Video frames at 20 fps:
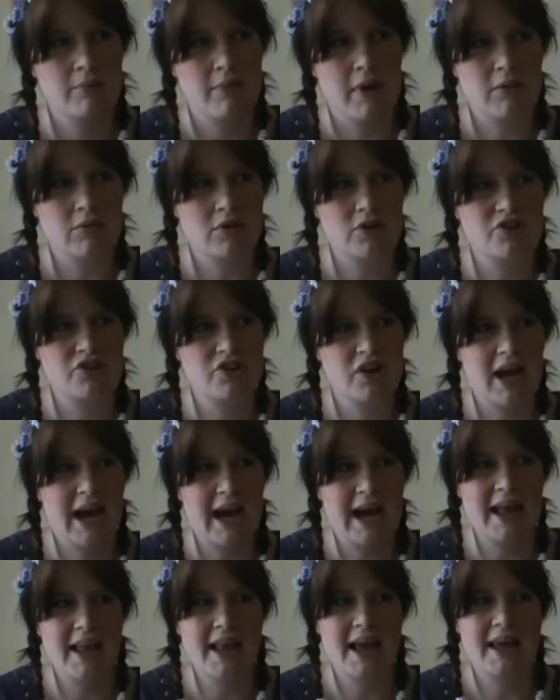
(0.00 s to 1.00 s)
but I'm not sure.
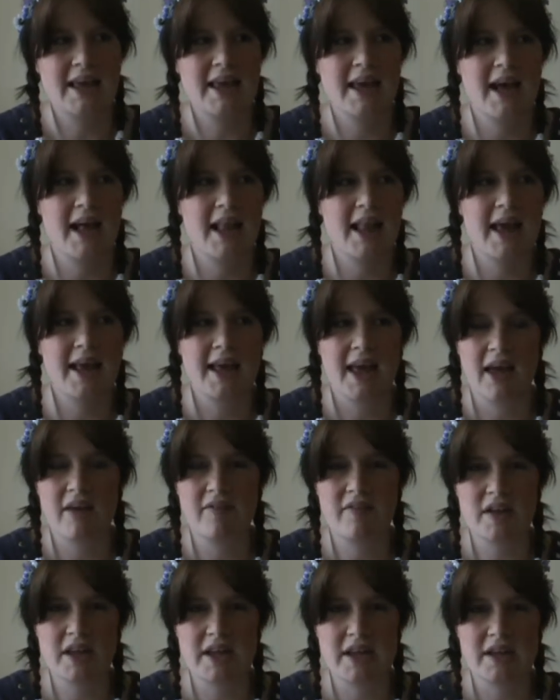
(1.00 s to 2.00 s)
I like it. I like
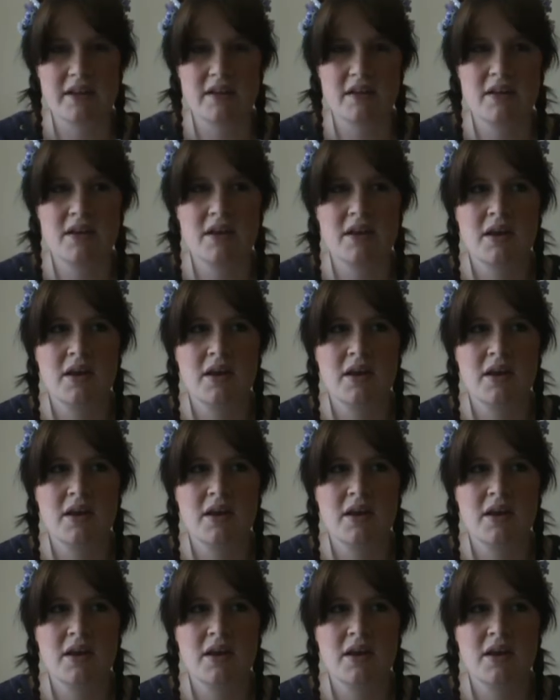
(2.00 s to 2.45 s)
Evelyn.